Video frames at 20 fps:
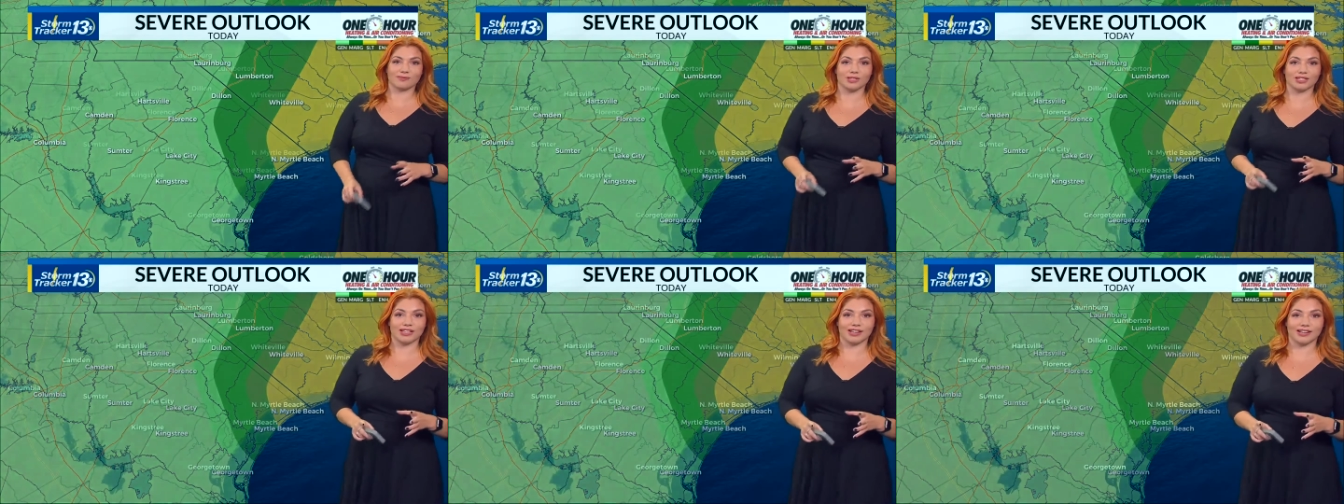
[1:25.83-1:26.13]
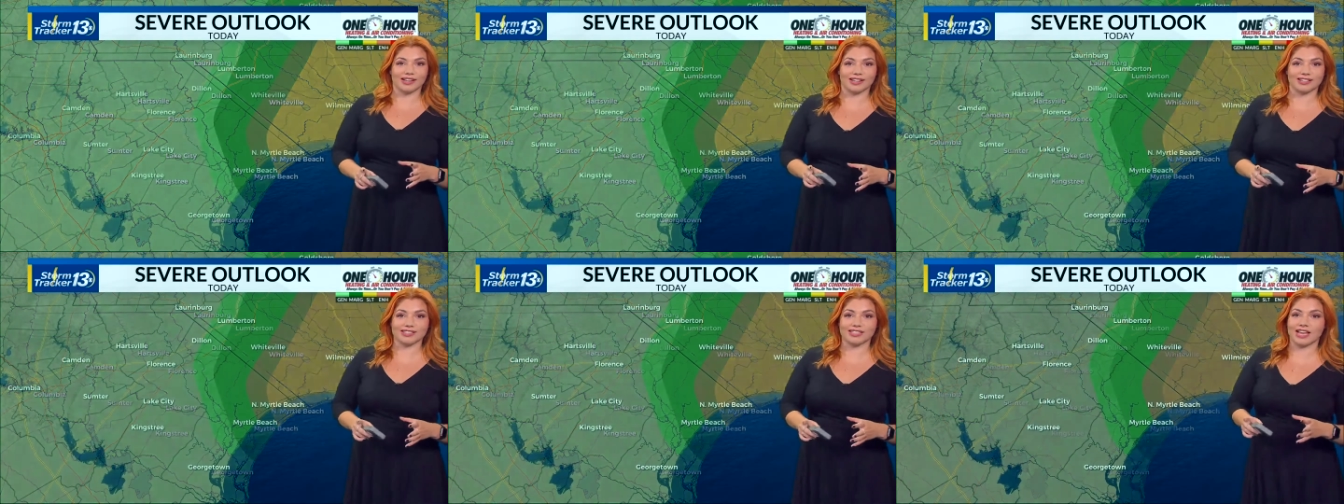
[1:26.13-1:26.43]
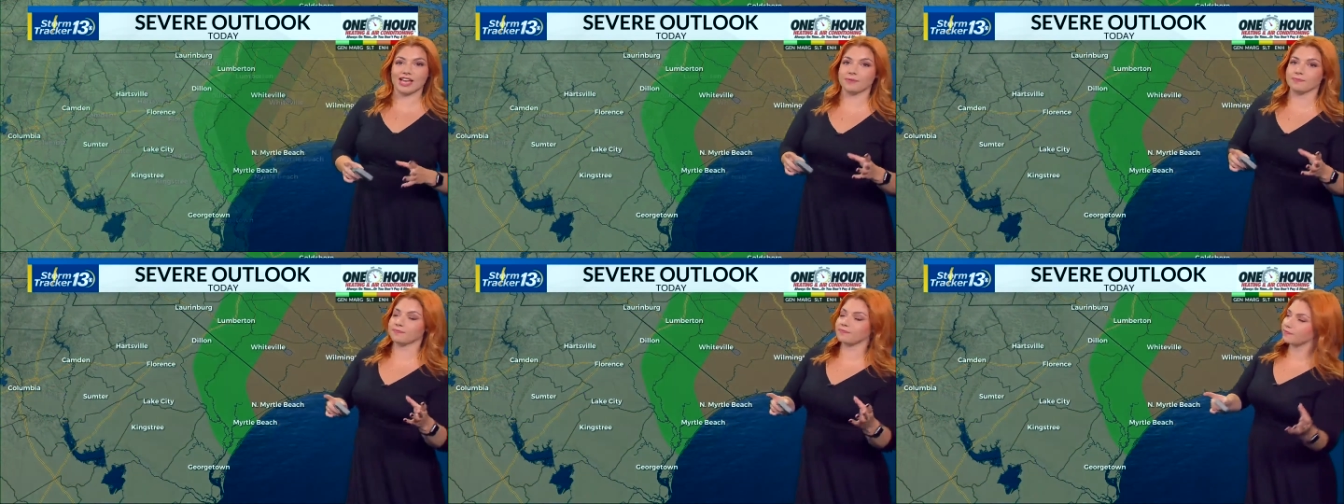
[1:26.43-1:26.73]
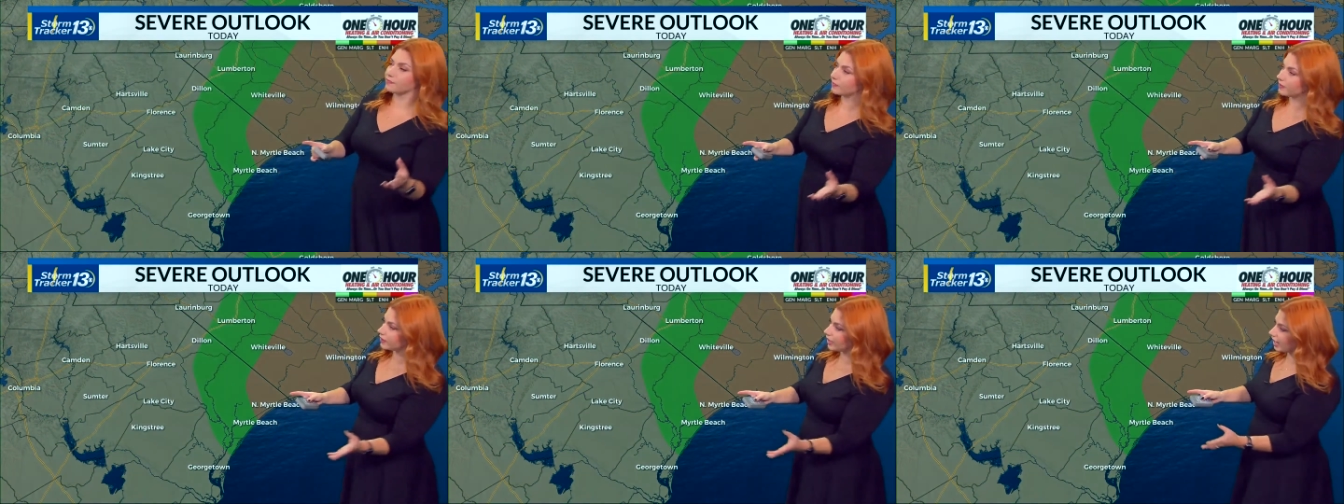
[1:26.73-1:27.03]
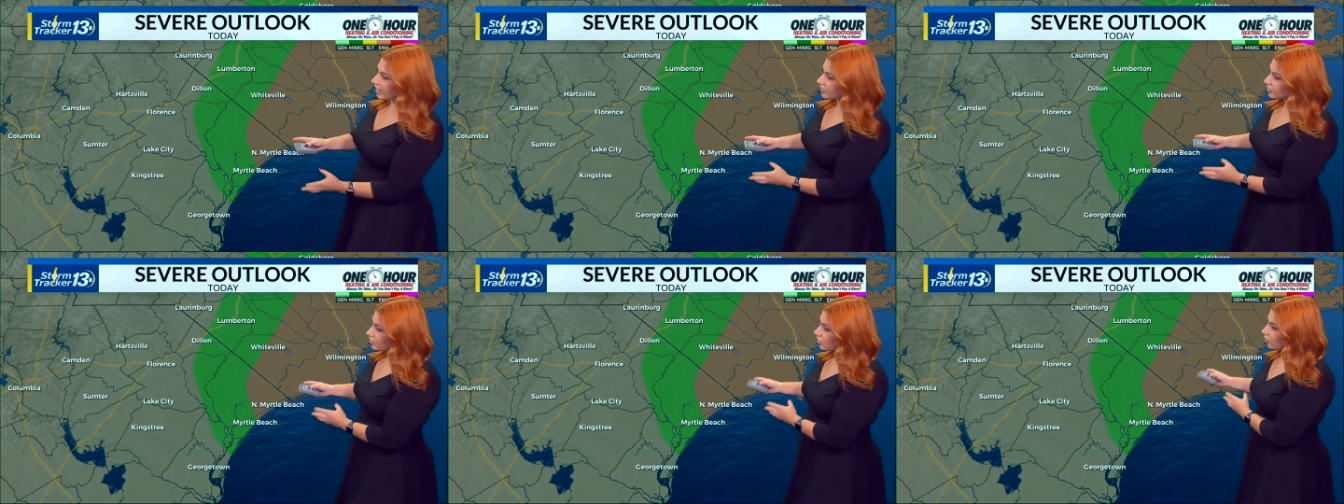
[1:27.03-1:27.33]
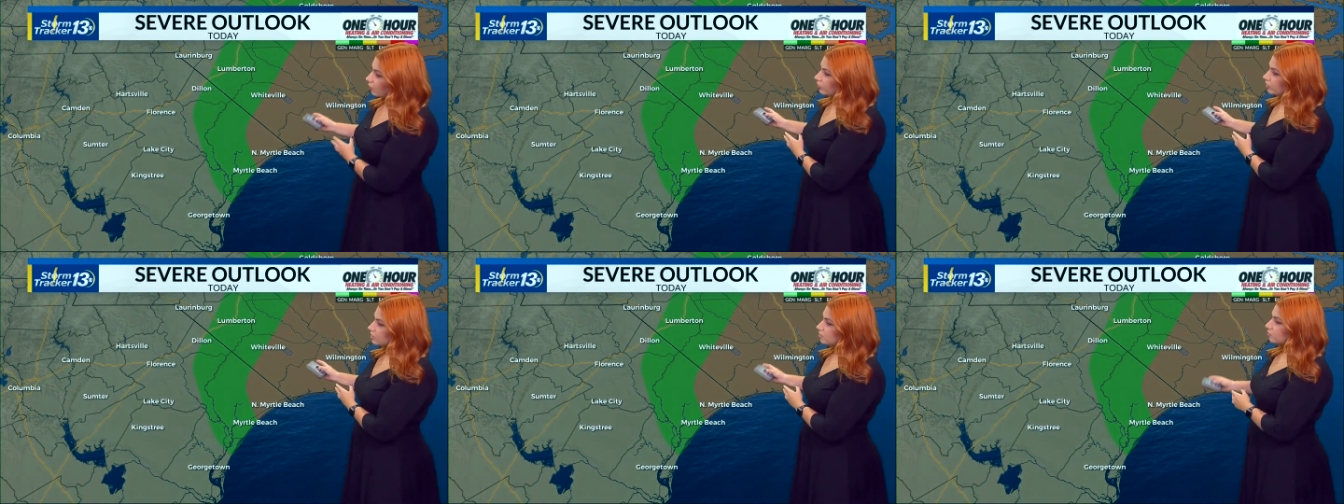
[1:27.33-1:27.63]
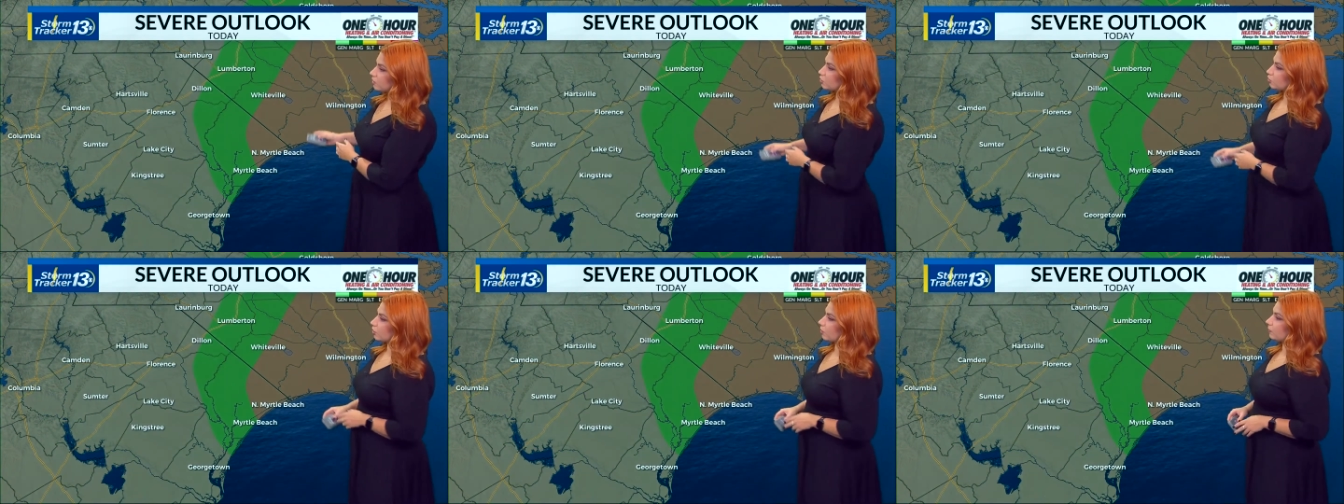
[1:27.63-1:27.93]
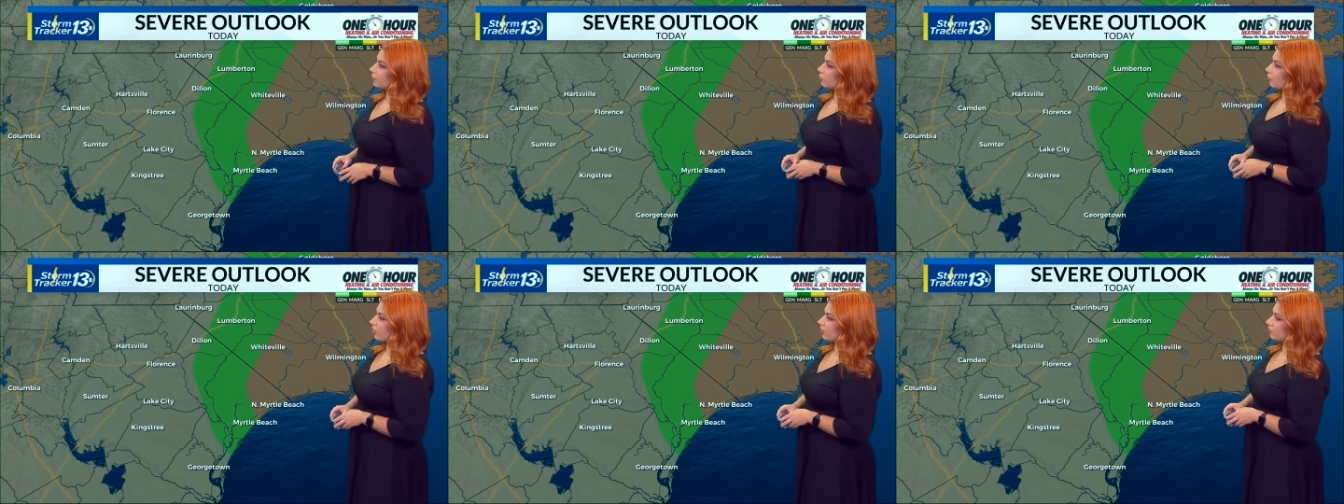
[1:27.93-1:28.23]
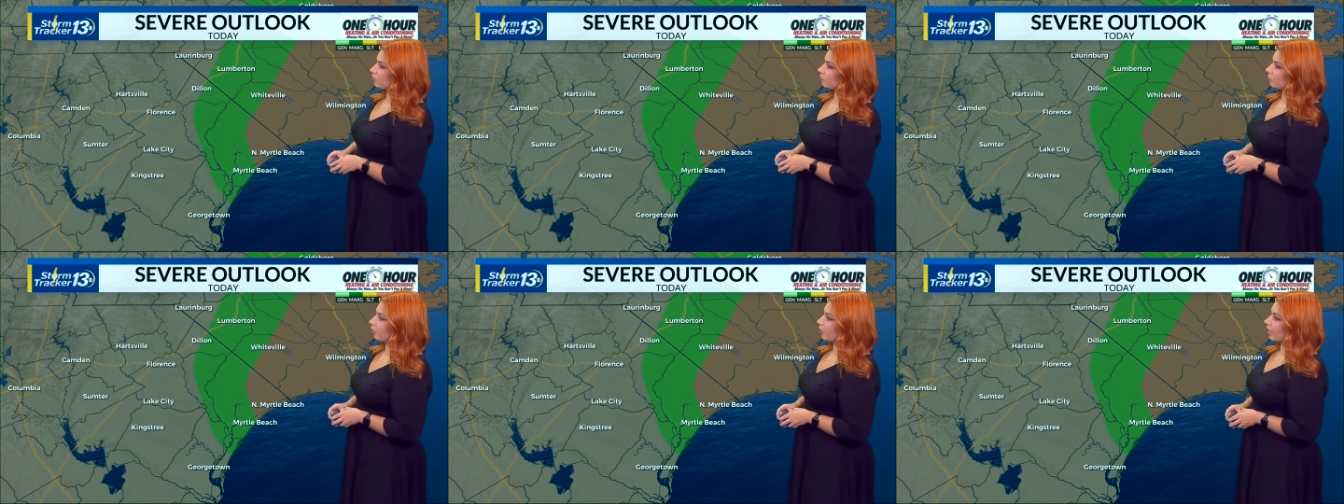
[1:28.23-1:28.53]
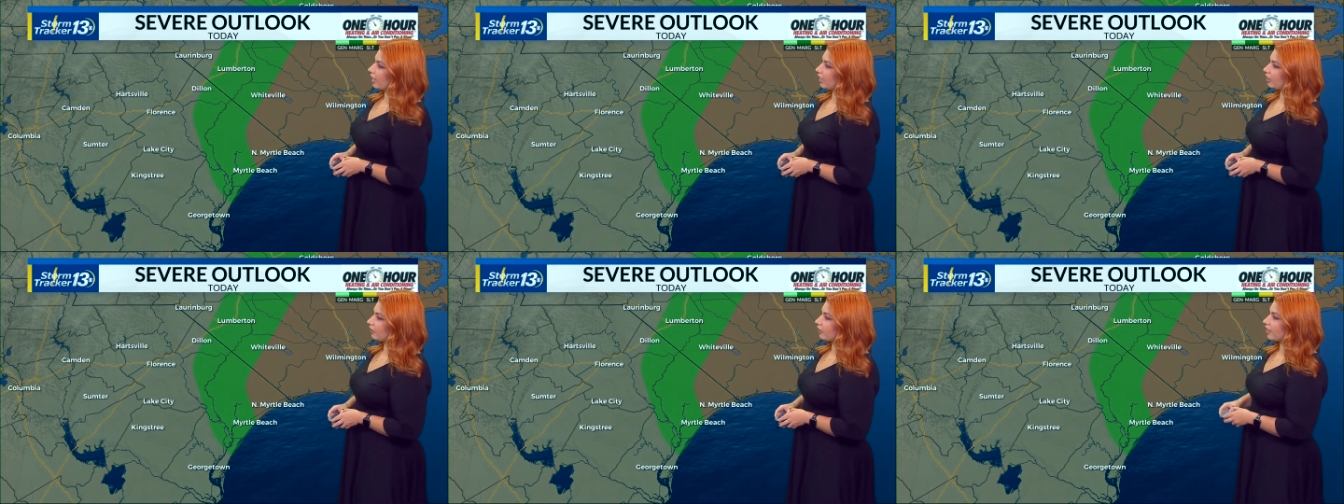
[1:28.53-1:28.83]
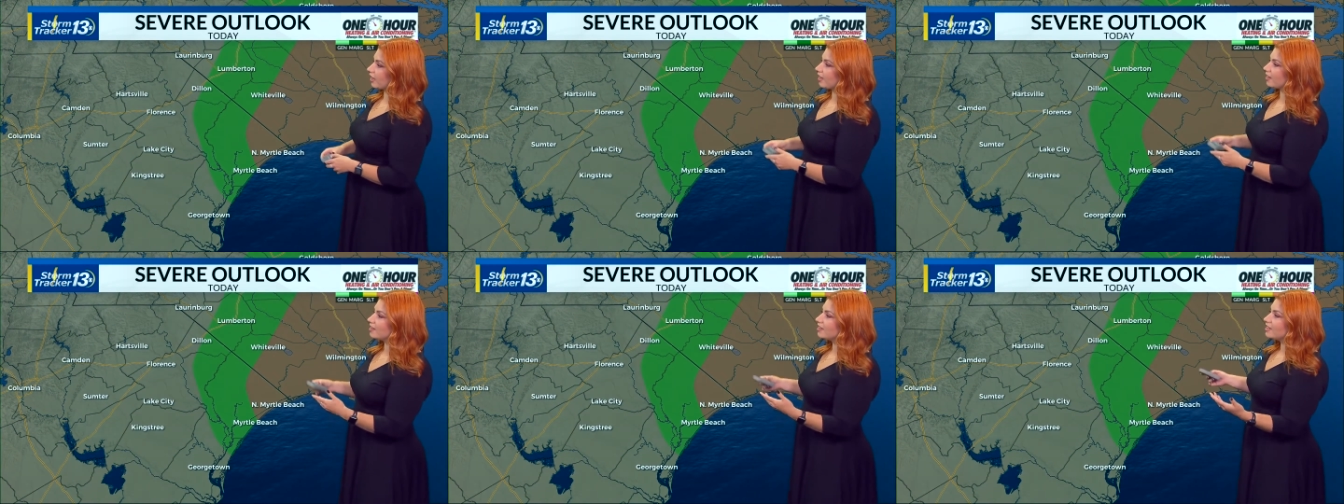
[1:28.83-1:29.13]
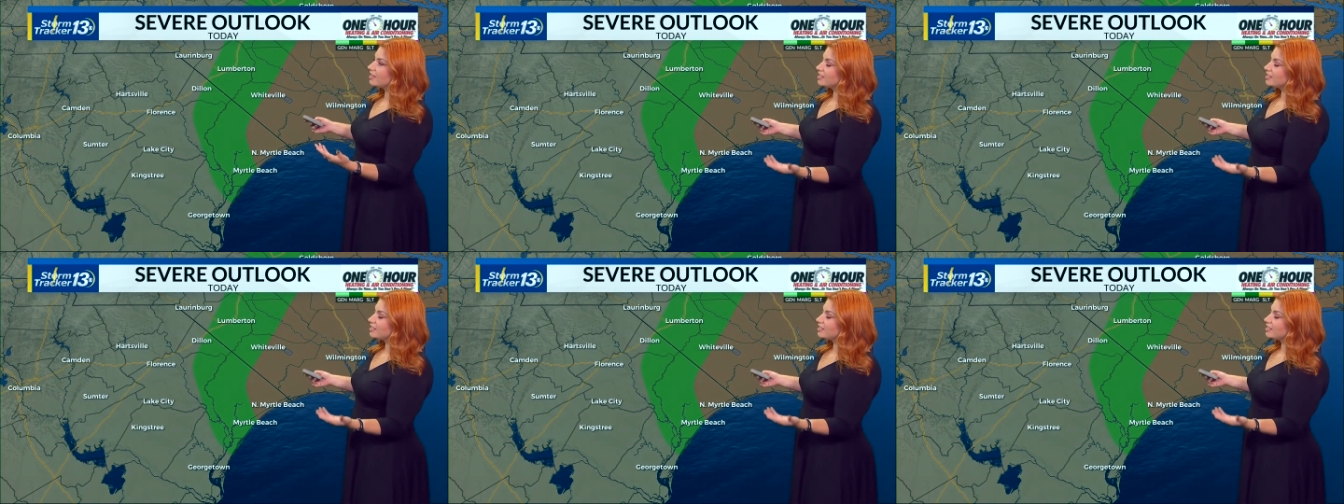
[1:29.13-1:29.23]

But like I said, that's going to be trimmed away from our area.